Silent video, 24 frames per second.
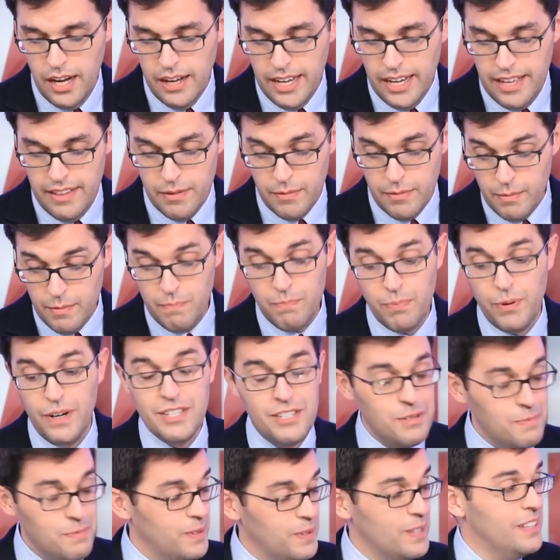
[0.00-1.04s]
And
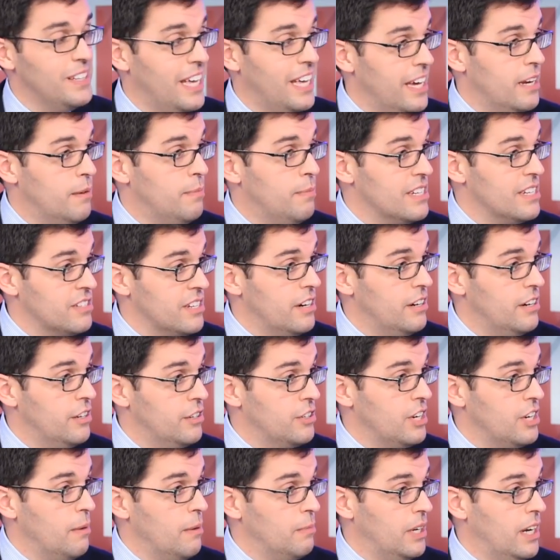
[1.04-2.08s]
principally led by Senator
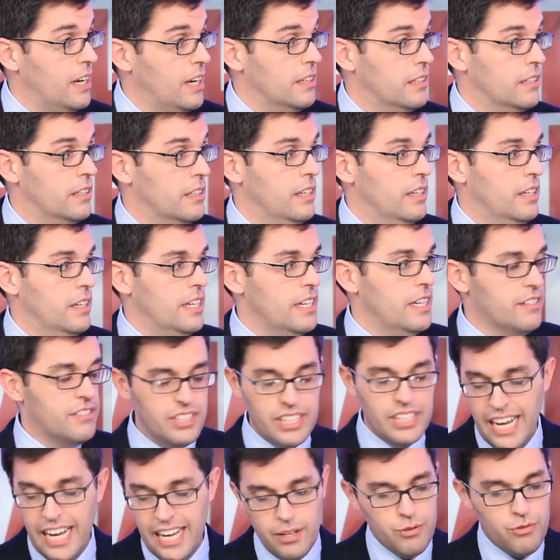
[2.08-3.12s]
Tom Cotton. He's the
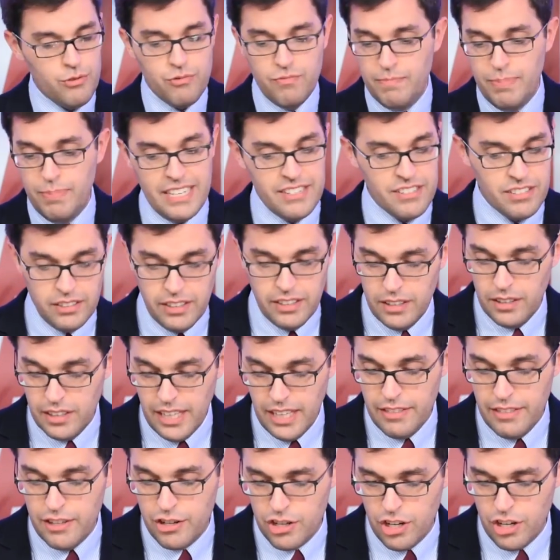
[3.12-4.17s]
guy who's basically
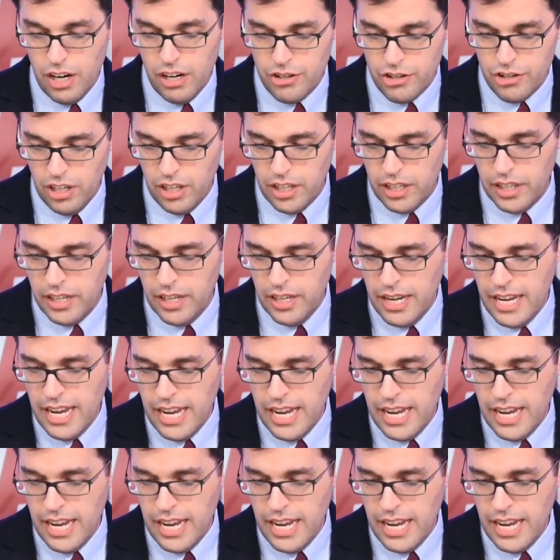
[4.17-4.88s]
led the charge on it.